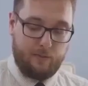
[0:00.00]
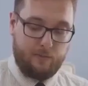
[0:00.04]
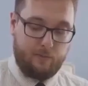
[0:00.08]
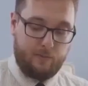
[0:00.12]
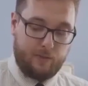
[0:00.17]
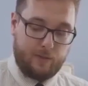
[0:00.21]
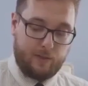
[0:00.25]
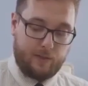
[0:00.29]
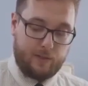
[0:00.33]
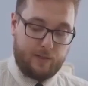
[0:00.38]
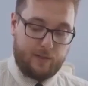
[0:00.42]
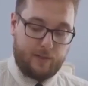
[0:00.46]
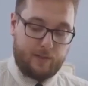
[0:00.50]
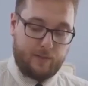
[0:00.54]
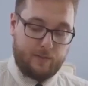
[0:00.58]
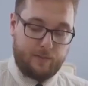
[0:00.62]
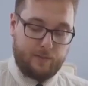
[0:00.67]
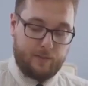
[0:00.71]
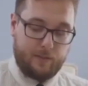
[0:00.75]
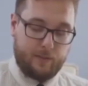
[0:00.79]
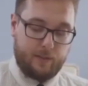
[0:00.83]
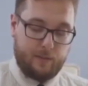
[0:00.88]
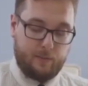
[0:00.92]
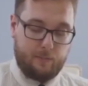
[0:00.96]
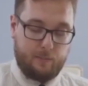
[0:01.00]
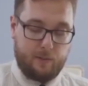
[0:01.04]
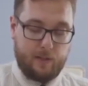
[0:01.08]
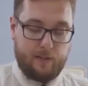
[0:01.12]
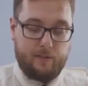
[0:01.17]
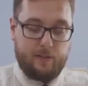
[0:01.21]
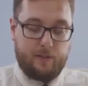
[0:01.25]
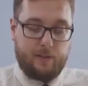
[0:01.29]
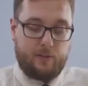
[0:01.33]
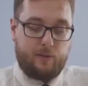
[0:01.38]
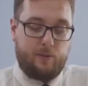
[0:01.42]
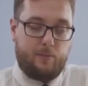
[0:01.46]
Paul's age,
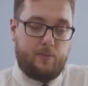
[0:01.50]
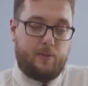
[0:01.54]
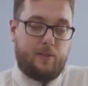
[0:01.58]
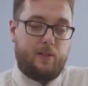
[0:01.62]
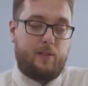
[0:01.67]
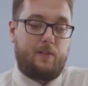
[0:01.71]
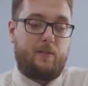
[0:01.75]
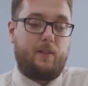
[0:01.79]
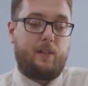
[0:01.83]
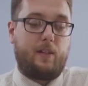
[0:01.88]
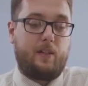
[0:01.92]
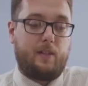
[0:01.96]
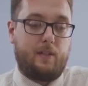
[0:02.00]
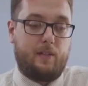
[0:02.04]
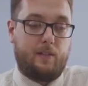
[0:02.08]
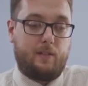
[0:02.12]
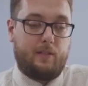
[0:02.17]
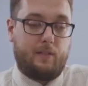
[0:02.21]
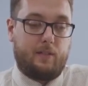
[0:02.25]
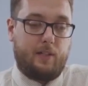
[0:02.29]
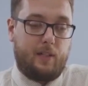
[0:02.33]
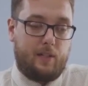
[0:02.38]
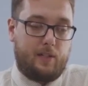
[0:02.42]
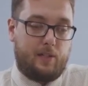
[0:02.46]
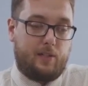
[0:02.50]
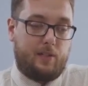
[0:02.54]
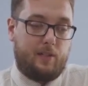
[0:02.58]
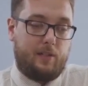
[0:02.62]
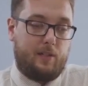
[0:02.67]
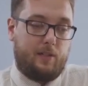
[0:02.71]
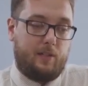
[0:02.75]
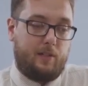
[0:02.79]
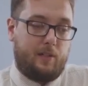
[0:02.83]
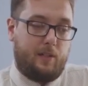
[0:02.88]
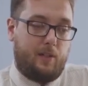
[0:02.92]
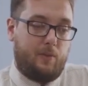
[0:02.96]
and we
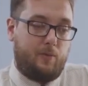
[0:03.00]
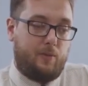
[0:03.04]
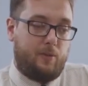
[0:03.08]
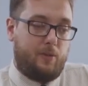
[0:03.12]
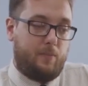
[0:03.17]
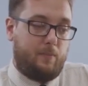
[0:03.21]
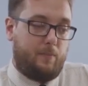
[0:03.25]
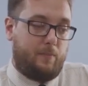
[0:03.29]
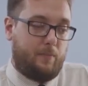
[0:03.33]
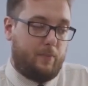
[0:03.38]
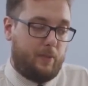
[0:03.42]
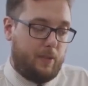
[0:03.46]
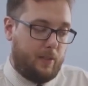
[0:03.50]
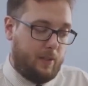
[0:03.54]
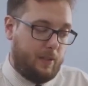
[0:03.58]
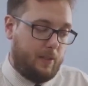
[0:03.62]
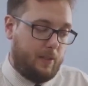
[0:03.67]
find